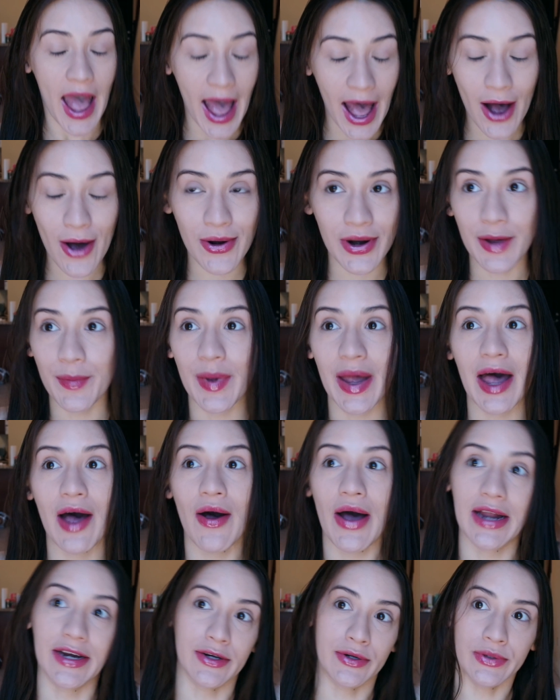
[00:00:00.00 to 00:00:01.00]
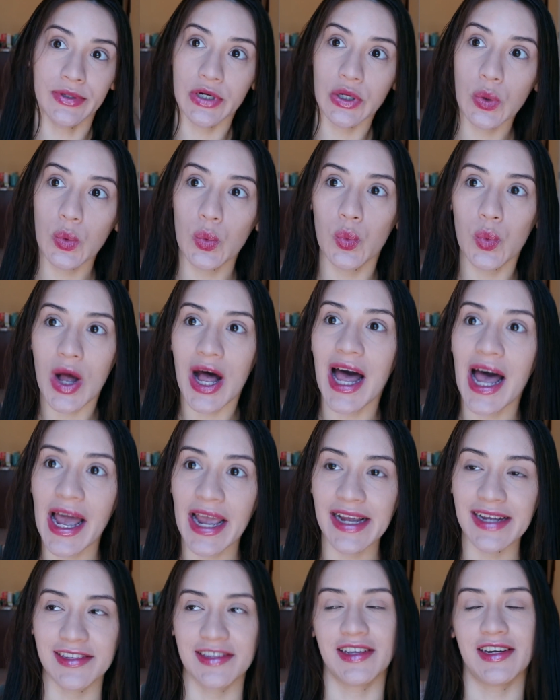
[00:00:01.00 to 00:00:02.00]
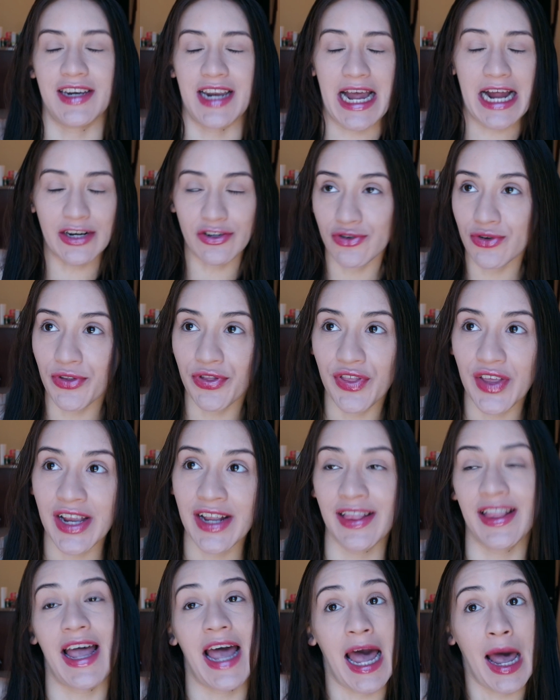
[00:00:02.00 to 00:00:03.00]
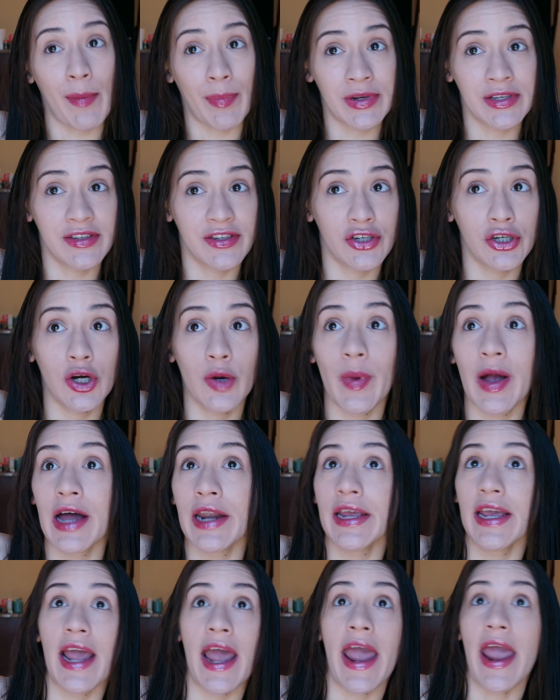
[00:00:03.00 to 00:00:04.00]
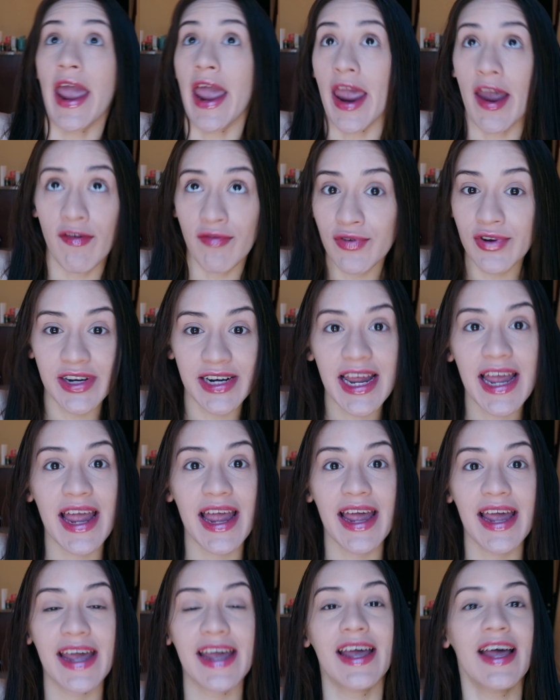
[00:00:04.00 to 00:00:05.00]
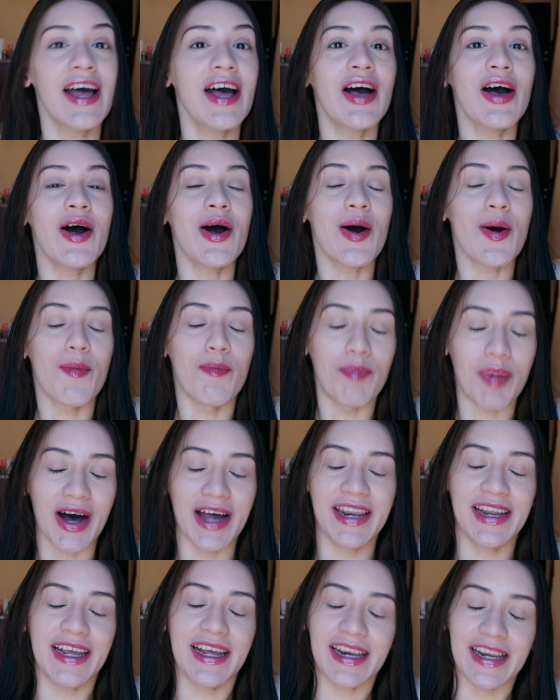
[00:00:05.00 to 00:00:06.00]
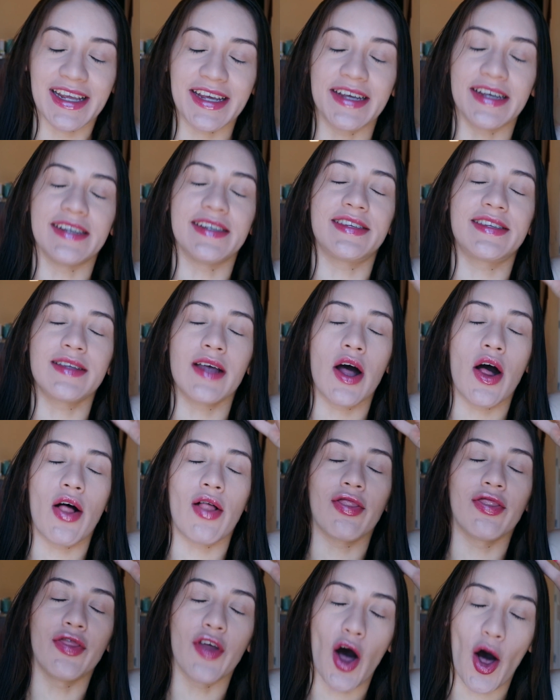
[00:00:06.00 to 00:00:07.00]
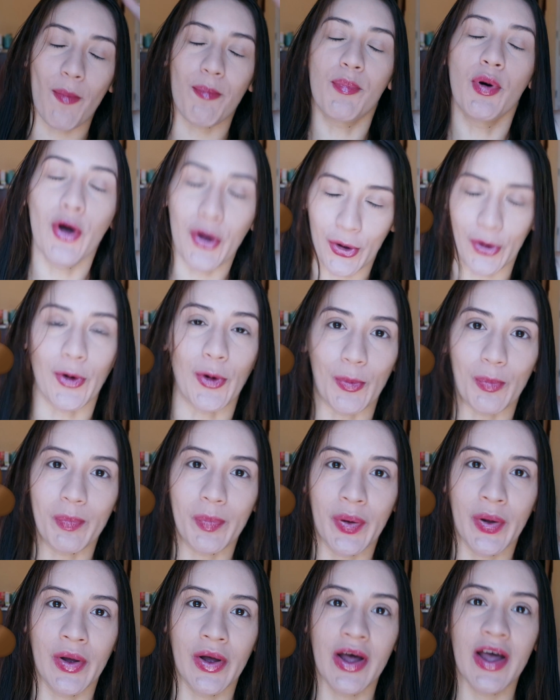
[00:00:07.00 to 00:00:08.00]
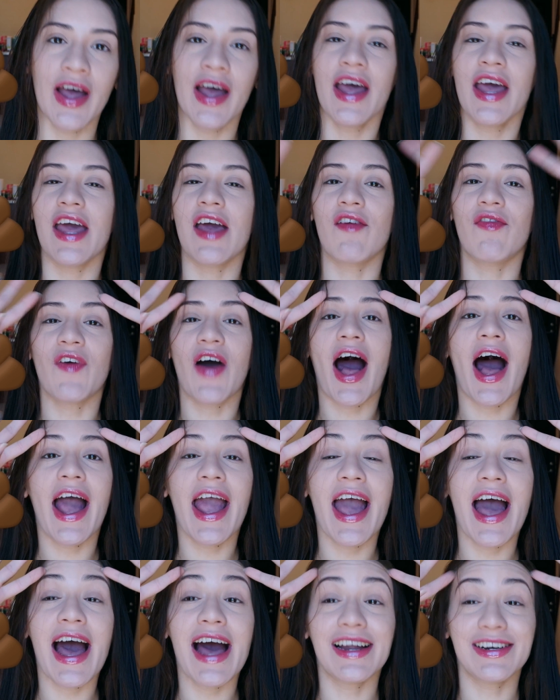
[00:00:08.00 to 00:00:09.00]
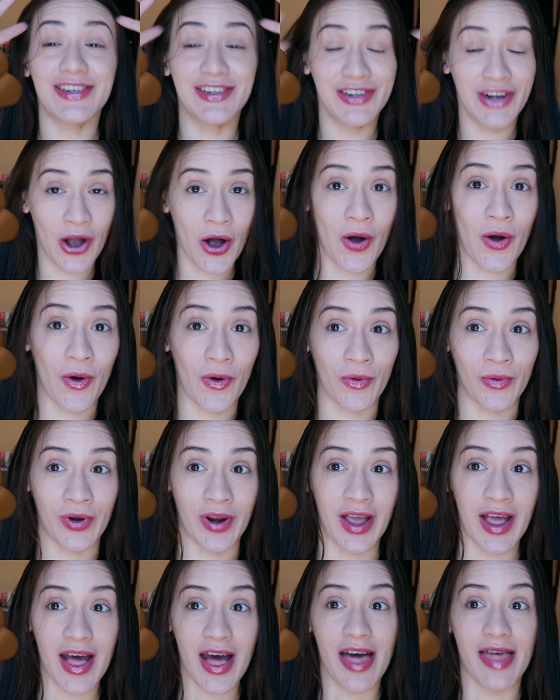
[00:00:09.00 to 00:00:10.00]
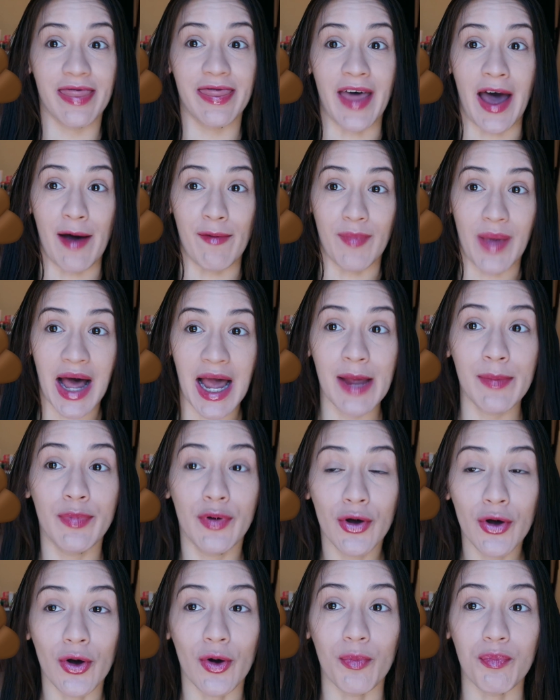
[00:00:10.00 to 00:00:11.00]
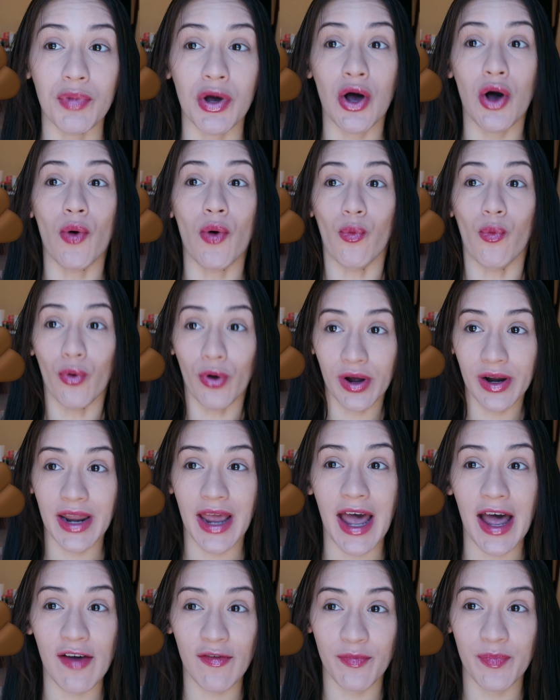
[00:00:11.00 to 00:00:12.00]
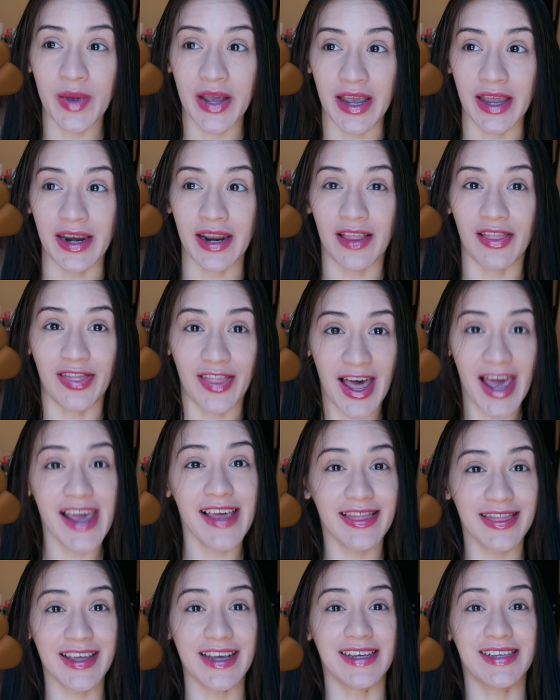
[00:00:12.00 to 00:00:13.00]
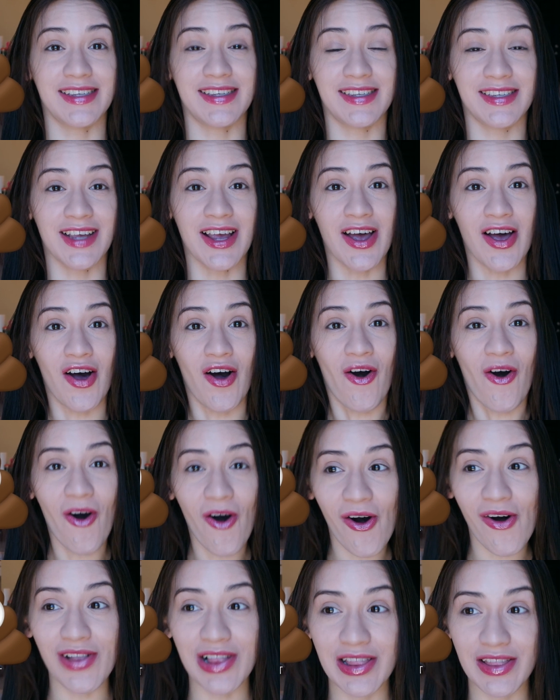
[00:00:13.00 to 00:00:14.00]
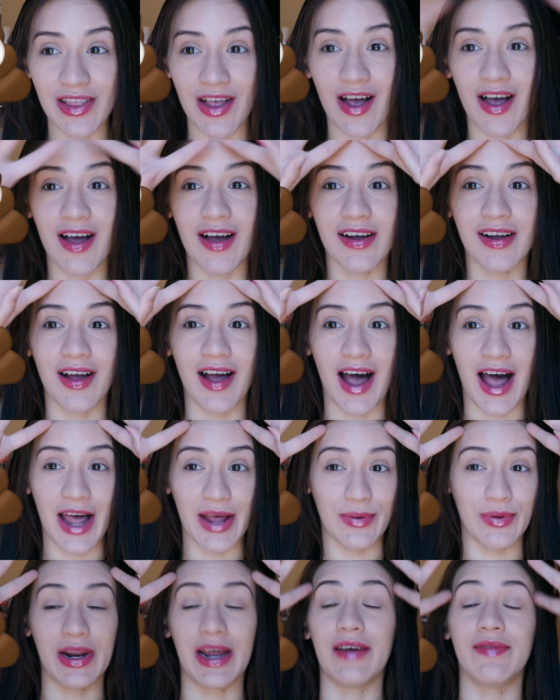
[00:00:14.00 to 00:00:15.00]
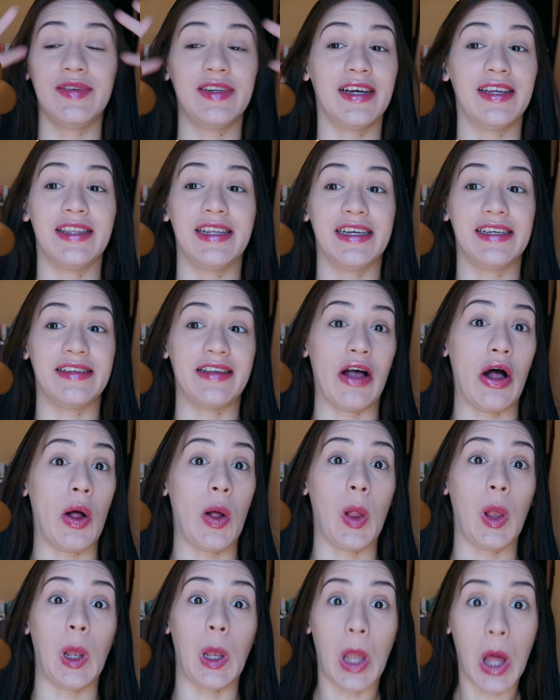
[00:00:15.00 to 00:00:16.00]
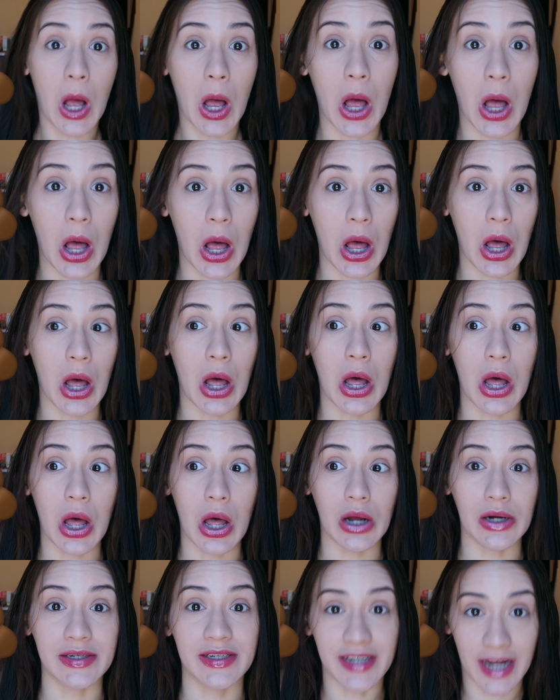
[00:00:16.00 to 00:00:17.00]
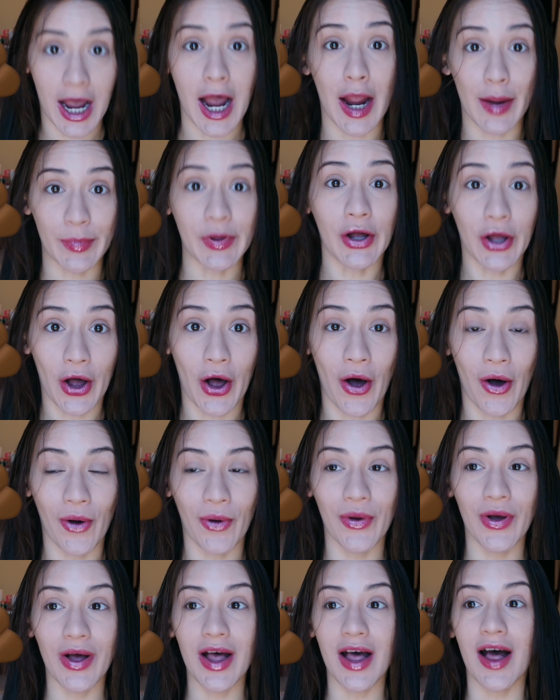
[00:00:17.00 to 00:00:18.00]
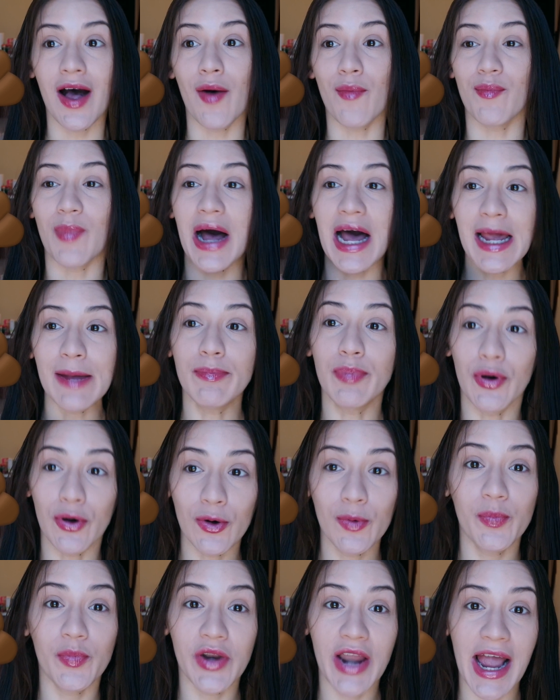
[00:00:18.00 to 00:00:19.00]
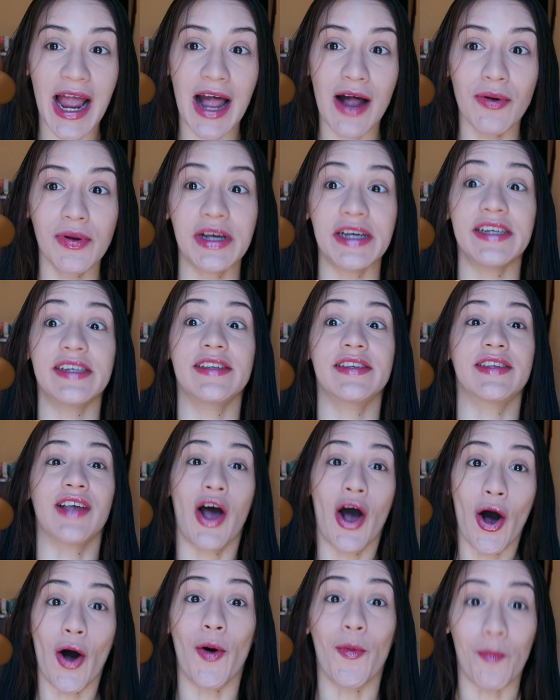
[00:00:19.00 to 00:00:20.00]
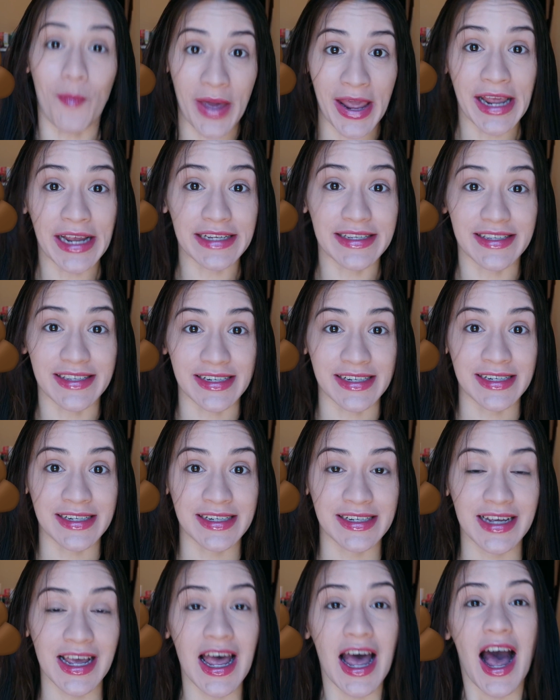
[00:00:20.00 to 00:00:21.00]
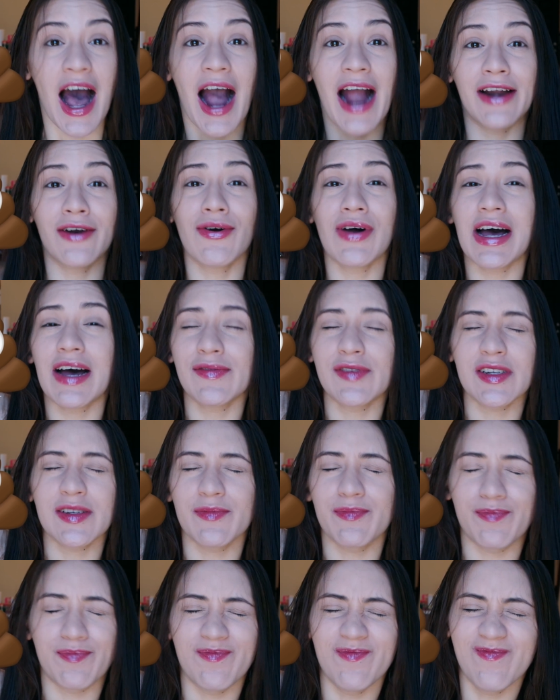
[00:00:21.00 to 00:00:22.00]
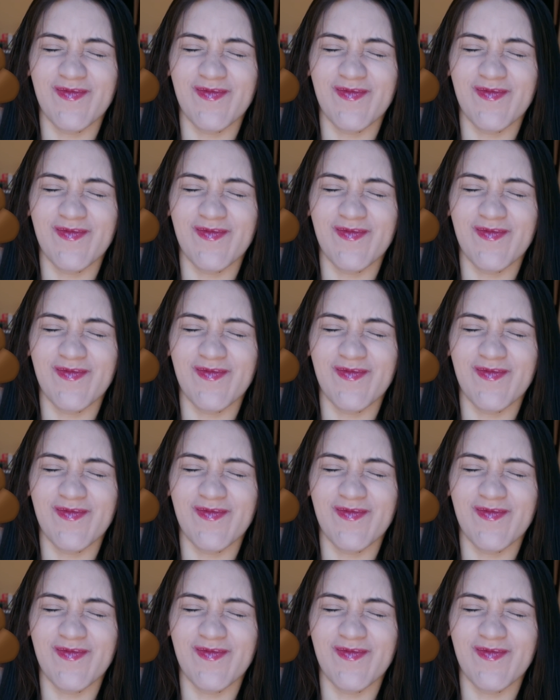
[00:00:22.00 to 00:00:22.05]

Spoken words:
out about, I don't know why, it's a natural thing that happens to your body every day, but it is the poop. If I had known that my poop would have been like this all along, I would have done this a long time ago. My poop now is amazing. I don't have to